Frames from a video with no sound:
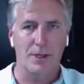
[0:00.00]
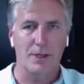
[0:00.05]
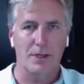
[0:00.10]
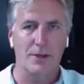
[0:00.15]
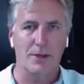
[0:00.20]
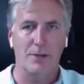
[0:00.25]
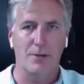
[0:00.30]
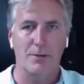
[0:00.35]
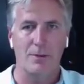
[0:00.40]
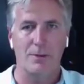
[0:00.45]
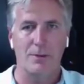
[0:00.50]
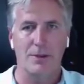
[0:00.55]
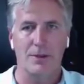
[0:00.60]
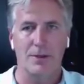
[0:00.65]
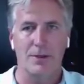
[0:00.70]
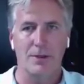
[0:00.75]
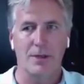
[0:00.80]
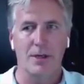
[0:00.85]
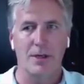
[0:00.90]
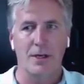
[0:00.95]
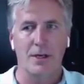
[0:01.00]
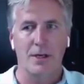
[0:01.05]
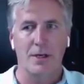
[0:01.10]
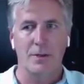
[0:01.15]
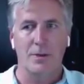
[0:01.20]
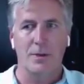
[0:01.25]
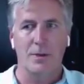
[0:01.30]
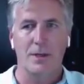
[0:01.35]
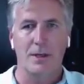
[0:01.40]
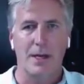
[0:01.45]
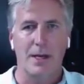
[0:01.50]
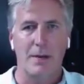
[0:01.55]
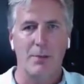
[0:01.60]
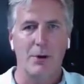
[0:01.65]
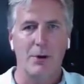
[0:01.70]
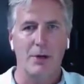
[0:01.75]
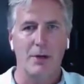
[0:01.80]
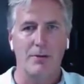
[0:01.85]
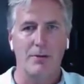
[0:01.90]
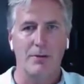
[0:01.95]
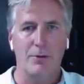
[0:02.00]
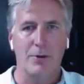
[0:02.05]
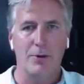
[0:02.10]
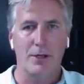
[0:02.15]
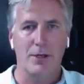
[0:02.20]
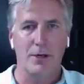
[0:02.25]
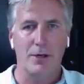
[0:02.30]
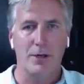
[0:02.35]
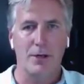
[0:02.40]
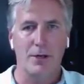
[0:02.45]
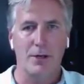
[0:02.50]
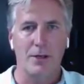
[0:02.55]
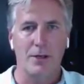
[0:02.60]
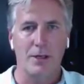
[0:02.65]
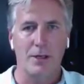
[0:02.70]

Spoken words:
at Herman Miller. We collaborated for a year